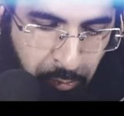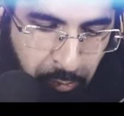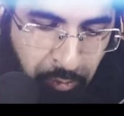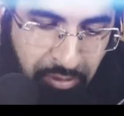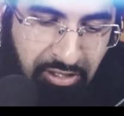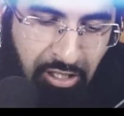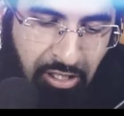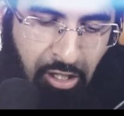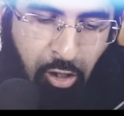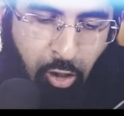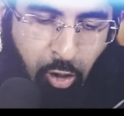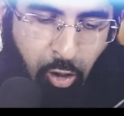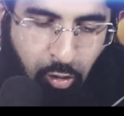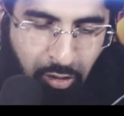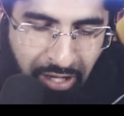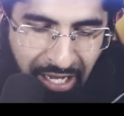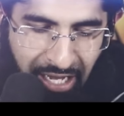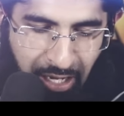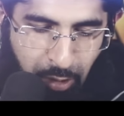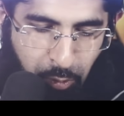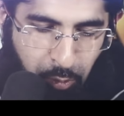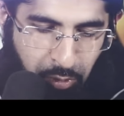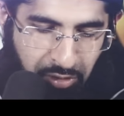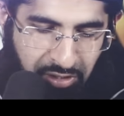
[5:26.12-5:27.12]
With the long
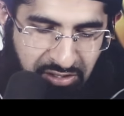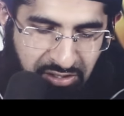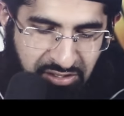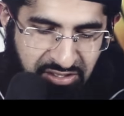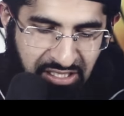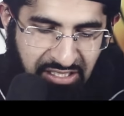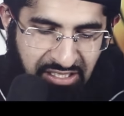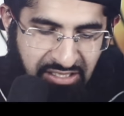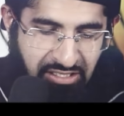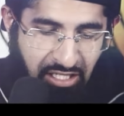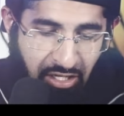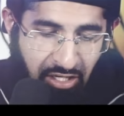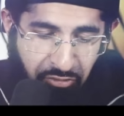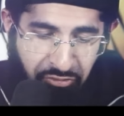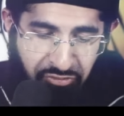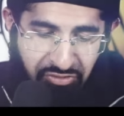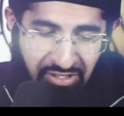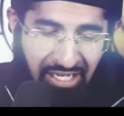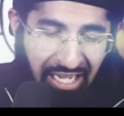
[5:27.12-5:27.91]
hours and tough